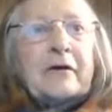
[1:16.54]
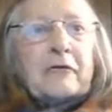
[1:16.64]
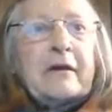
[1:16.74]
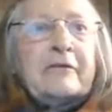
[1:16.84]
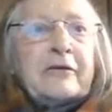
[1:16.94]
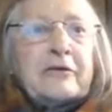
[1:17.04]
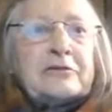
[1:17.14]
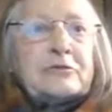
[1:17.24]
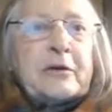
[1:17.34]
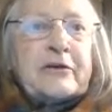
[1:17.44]

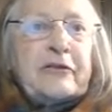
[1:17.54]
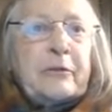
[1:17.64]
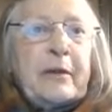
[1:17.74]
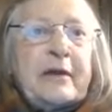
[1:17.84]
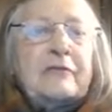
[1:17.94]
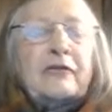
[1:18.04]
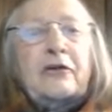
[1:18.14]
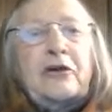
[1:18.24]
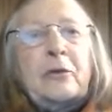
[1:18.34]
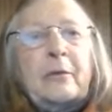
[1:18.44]
Research which depends
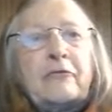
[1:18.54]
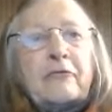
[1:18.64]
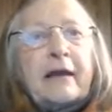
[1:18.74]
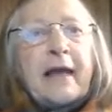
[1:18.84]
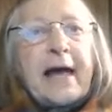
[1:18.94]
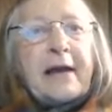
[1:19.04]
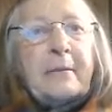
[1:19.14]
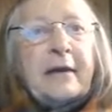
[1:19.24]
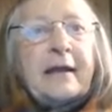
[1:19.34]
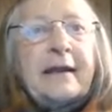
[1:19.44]
on human
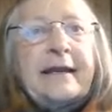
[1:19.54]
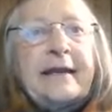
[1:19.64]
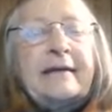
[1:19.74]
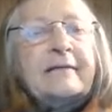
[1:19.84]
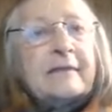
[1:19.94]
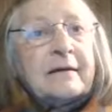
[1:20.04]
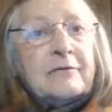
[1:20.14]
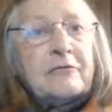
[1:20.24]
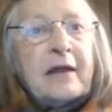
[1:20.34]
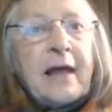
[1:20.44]
reliability is
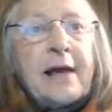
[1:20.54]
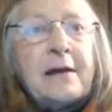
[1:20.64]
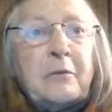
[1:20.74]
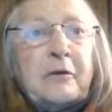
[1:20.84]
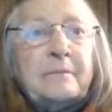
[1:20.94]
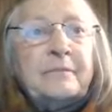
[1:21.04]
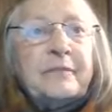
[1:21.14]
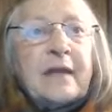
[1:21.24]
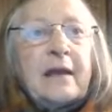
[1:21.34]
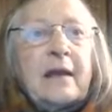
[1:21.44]
unreliable.
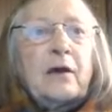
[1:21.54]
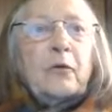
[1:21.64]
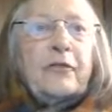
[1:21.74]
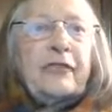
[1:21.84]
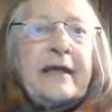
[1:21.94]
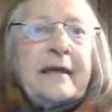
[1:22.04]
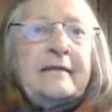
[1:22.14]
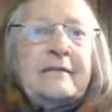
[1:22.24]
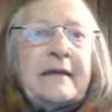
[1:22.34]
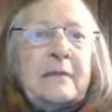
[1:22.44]
When
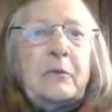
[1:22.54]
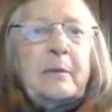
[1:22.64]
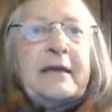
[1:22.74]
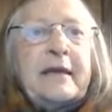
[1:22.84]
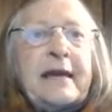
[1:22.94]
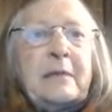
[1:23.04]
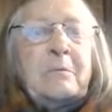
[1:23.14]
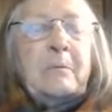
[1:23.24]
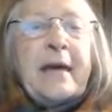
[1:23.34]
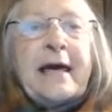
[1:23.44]
things seem to be
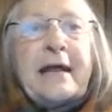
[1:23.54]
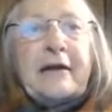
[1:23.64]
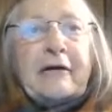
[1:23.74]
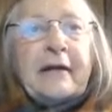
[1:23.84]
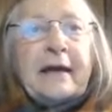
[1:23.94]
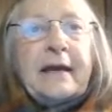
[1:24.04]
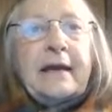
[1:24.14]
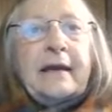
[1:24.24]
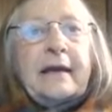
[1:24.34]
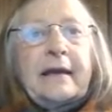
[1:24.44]
getting better,
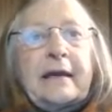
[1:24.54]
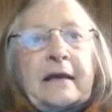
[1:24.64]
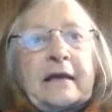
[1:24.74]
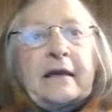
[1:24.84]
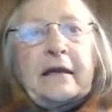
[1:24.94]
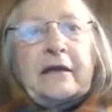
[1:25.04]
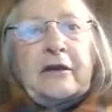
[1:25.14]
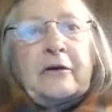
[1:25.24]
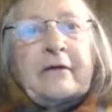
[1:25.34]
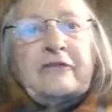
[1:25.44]

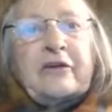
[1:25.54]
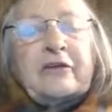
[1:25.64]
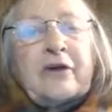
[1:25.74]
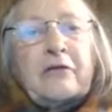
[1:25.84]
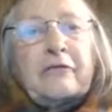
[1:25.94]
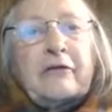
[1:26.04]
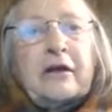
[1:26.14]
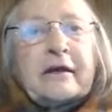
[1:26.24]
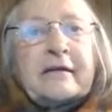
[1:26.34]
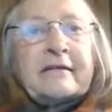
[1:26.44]
you have just
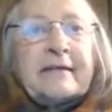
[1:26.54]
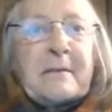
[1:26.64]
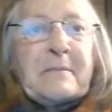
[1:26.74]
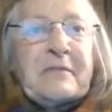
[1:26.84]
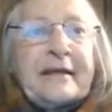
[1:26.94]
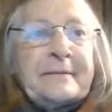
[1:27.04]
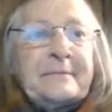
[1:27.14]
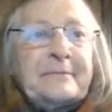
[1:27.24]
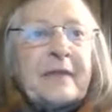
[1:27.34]
overlooked something.